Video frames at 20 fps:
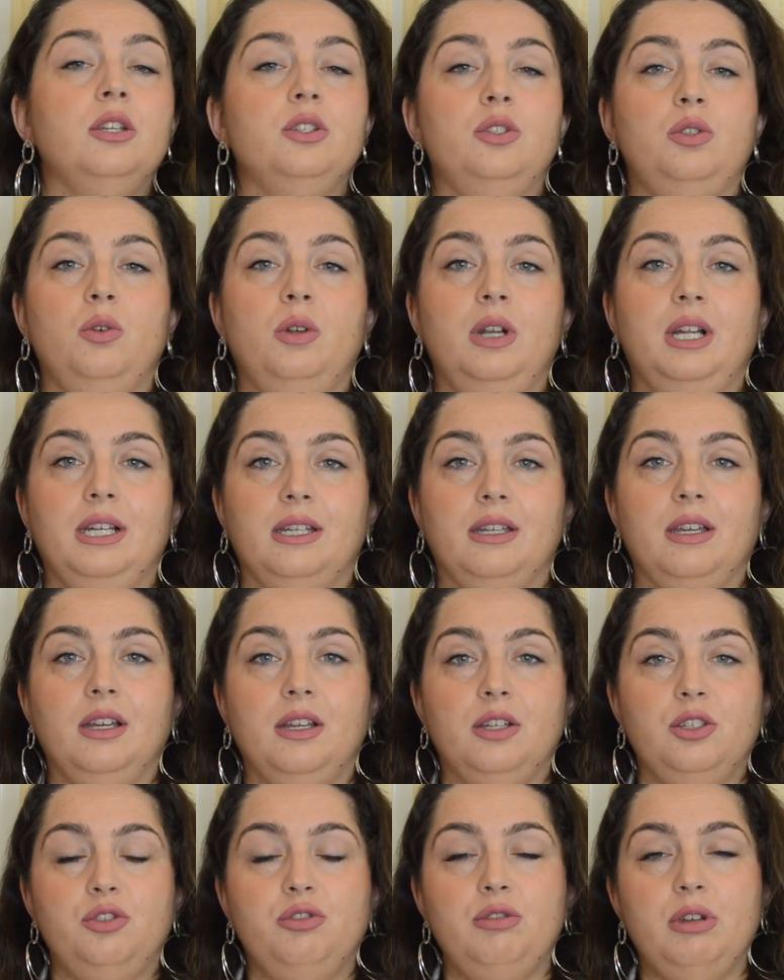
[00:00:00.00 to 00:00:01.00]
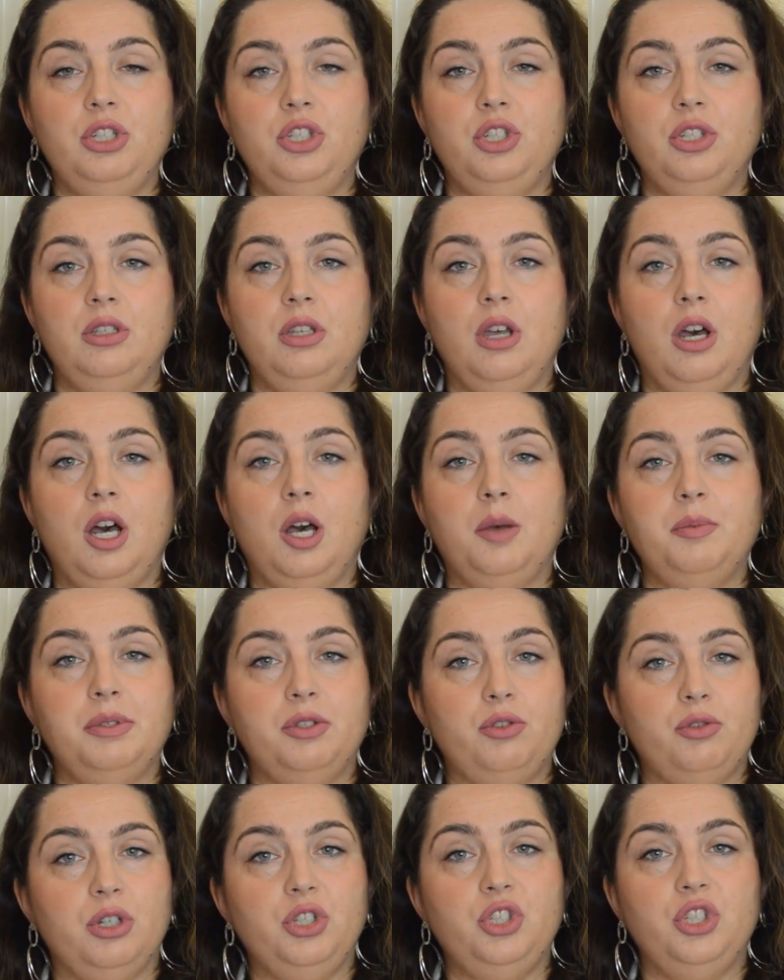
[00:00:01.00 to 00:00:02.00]
So like stretchy tops,
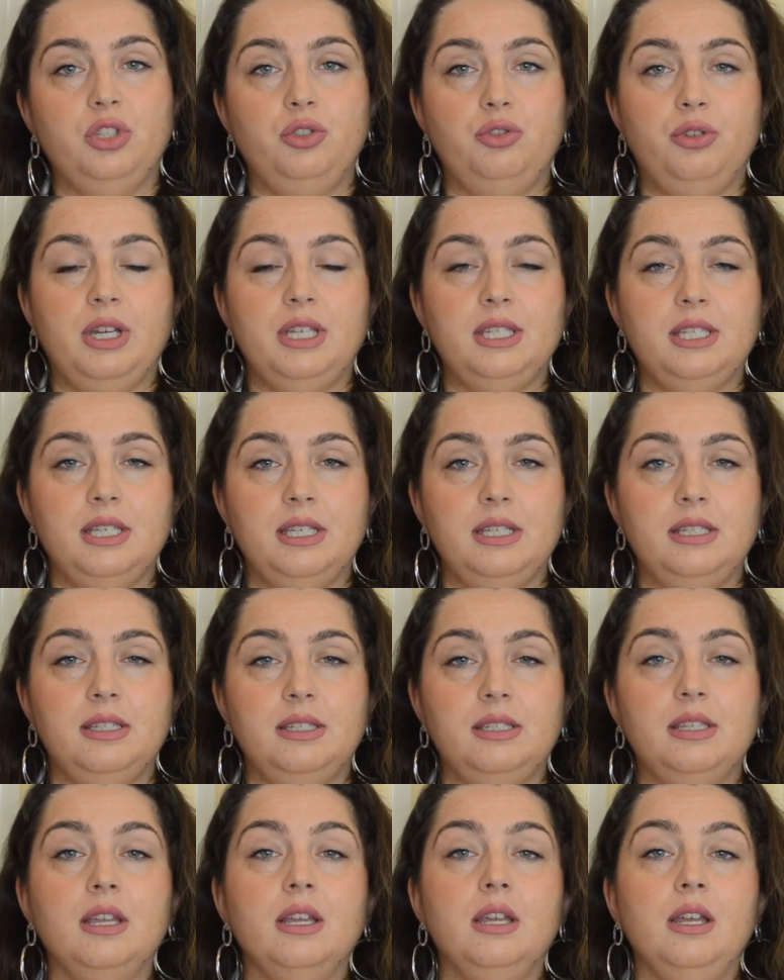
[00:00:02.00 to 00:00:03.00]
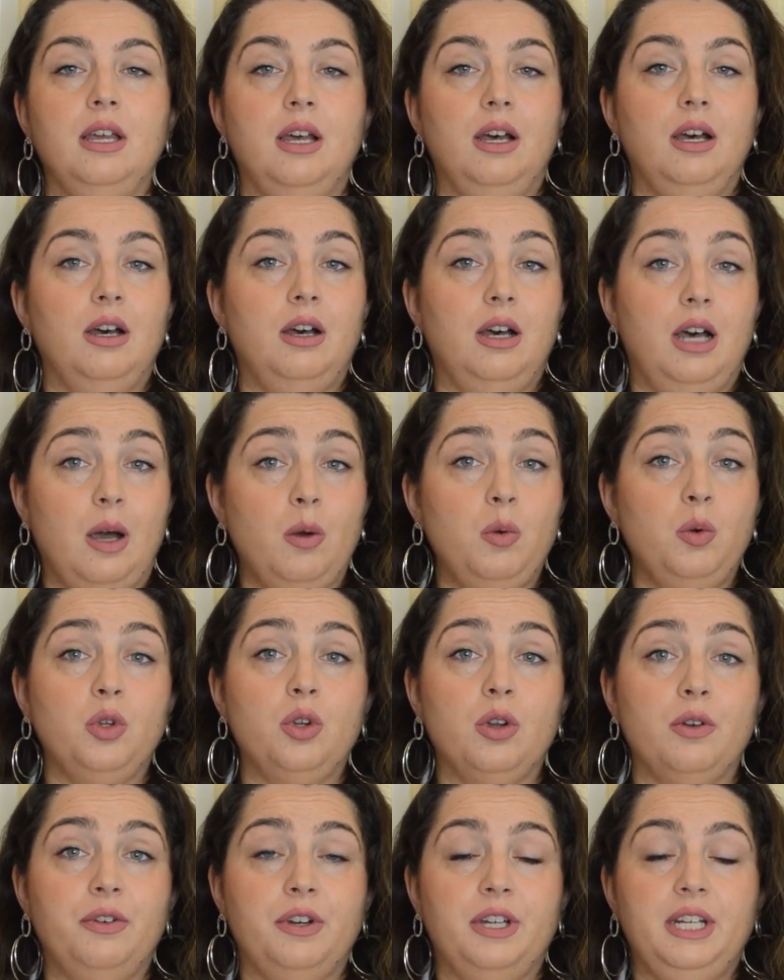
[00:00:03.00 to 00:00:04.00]
stretchy dresses, I will
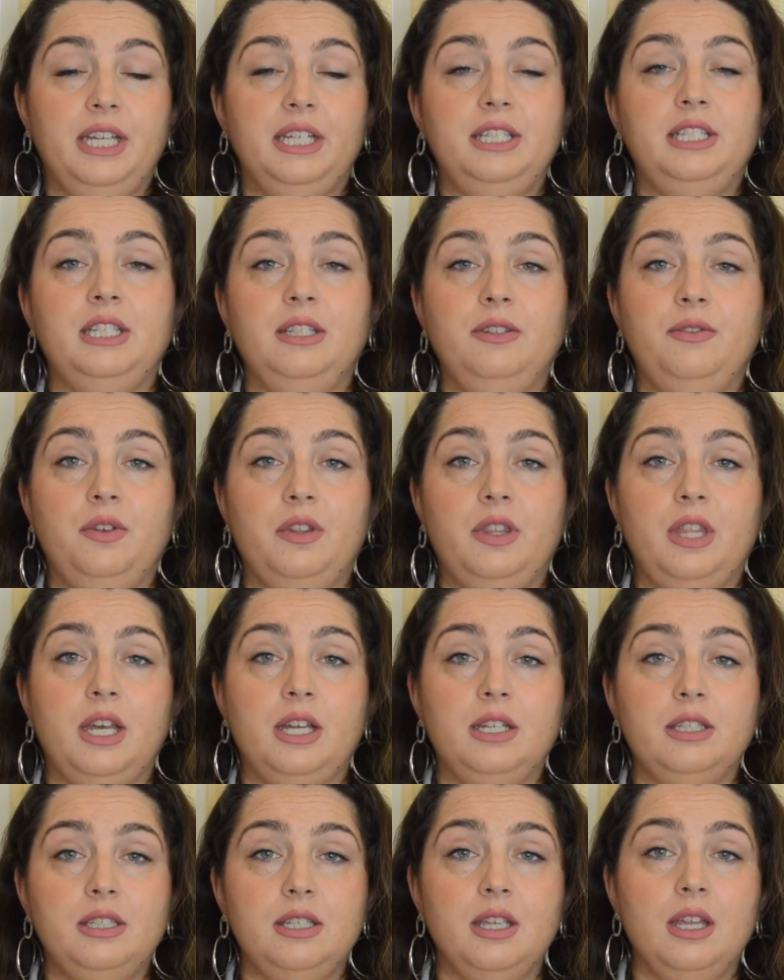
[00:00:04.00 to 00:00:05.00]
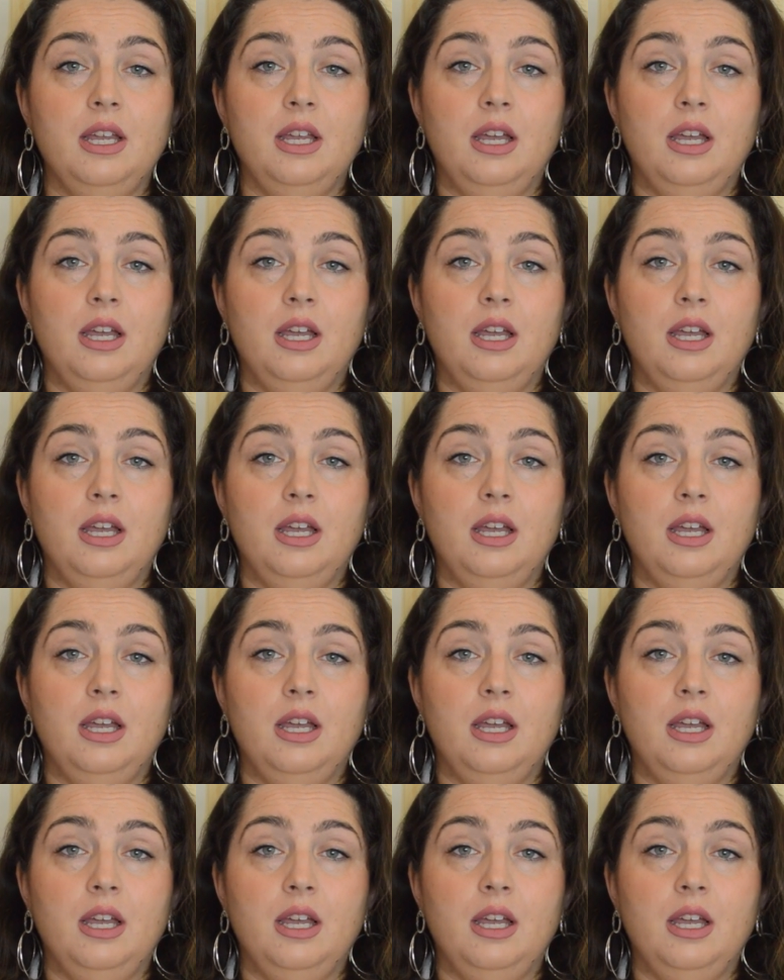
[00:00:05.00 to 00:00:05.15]
go for an 18 for that.